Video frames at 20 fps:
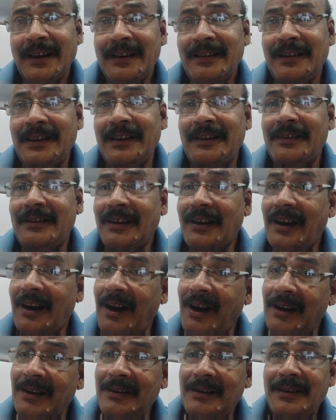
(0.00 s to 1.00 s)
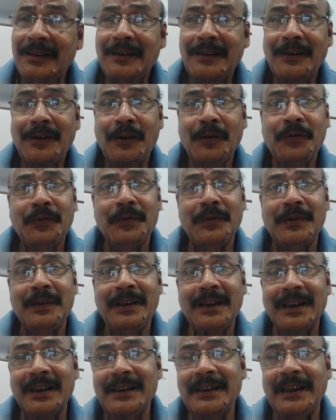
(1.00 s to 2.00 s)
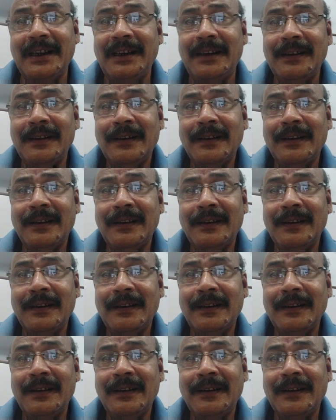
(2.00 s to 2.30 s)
this art of learning